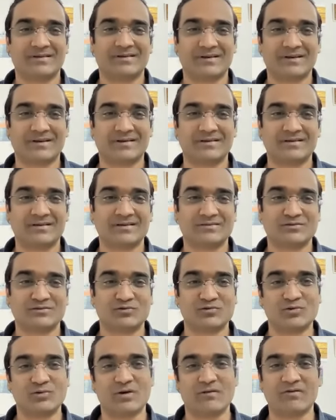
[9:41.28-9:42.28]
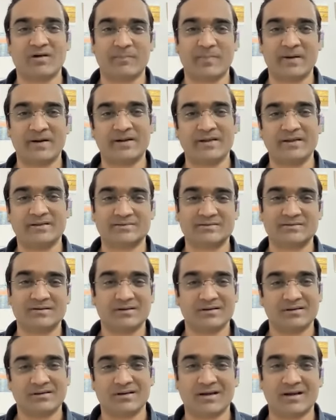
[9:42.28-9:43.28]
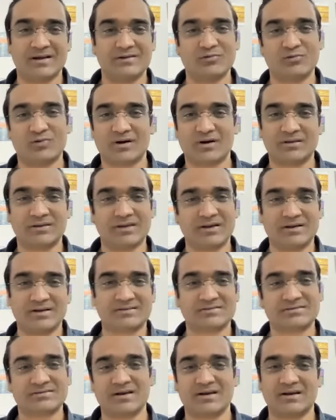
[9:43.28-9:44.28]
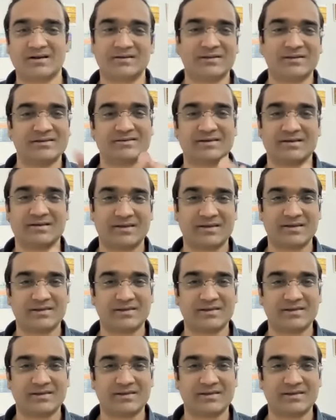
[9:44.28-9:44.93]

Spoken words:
right? So you have appendix and you cut the intestine and they say,